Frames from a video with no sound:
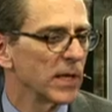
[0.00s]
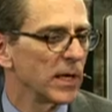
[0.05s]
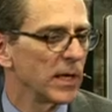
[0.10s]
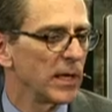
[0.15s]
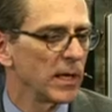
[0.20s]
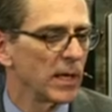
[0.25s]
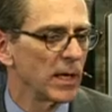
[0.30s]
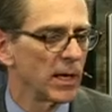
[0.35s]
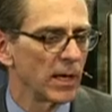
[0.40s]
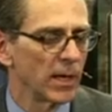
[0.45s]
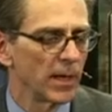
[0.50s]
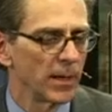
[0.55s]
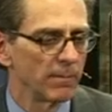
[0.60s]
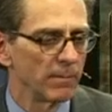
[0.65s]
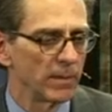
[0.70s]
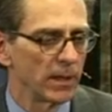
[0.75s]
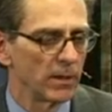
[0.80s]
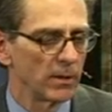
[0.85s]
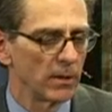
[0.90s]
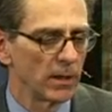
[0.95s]
it's
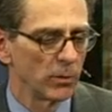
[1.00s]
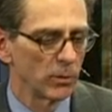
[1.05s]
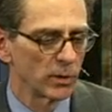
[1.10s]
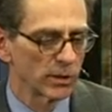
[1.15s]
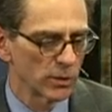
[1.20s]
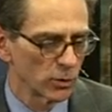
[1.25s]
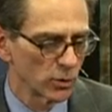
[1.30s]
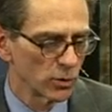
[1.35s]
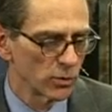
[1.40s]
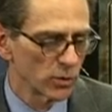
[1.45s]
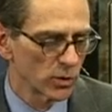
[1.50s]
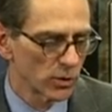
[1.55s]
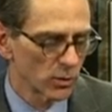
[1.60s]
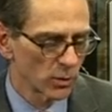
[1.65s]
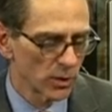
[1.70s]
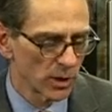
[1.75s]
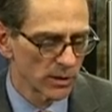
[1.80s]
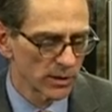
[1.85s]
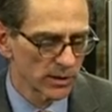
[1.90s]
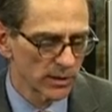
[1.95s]
it was introduced
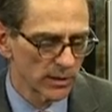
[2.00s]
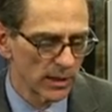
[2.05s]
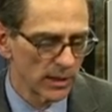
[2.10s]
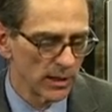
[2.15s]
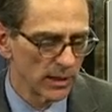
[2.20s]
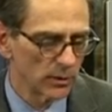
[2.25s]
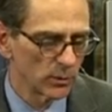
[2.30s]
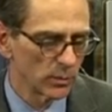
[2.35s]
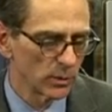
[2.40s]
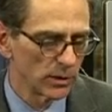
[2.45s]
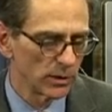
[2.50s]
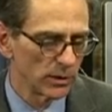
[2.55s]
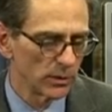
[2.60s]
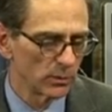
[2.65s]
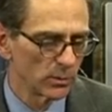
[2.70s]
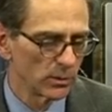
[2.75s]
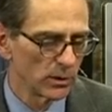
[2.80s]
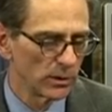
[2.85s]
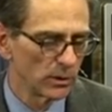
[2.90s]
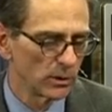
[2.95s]
to us, and
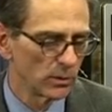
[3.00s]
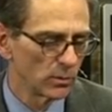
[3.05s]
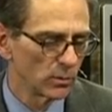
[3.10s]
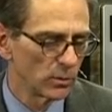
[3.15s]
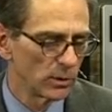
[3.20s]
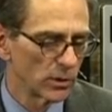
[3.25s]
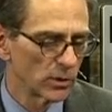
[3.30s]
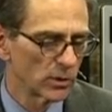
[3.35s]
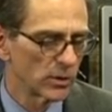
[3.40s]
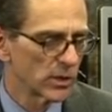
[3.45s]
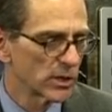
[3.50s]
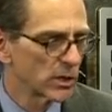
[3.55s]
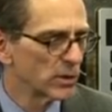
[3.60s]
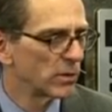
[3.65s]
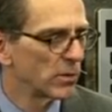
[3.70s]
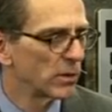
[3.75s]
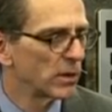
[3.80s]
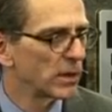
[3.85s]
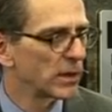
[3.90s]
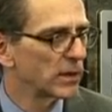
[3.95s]
we
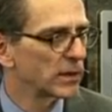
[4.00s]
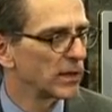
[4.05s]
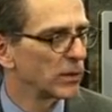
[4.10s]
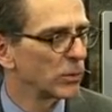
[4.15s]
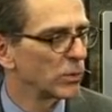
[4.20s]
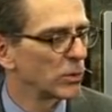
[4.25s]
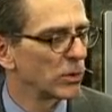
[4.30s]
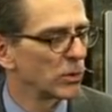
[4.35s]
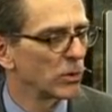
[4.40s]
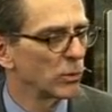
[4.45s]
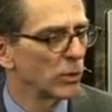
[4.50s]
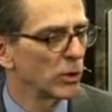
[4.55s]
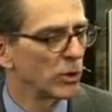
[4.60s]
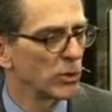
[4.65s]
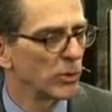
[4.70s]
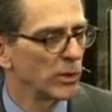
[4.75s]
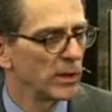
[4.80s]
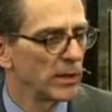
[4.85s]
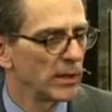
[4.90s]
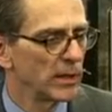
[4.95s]
considered it, and we're
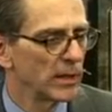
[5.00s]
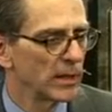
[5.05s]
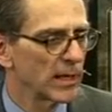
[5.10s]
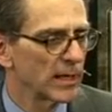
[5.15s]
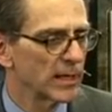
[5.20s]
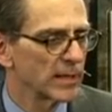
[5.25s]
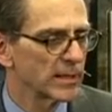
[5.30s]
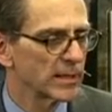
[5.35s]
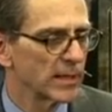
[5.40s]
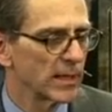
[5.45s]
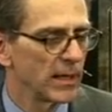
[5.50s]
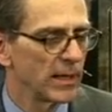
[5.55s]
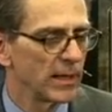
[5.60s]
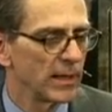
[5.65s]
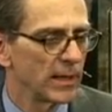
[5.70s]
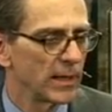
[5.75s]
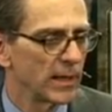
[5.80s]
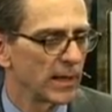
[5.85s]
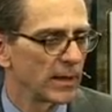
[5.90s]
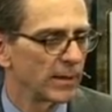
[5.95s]
doing it as
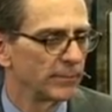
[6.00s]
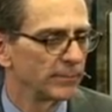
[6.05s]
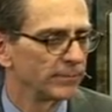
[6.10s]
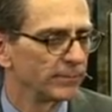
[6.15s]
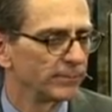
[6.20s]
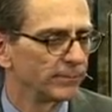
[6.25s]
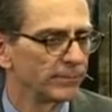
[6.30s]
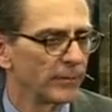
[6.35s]
a